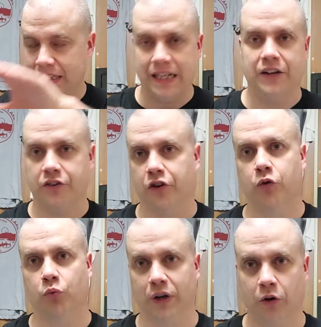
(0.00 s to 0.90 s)
into
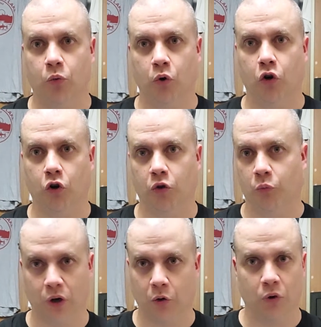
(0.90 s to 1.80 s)
the real world
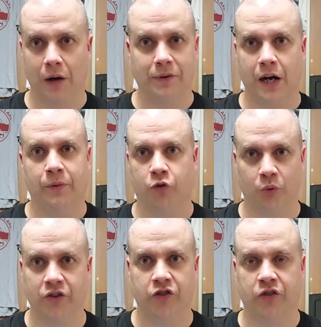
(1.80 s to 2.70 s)
where Rob Thomas
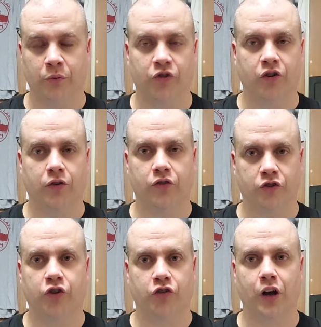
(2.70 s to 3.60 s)
wishes it would
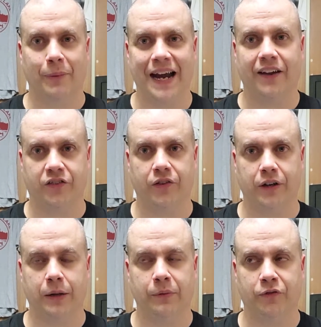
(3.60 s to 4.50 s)
just stop hassling him.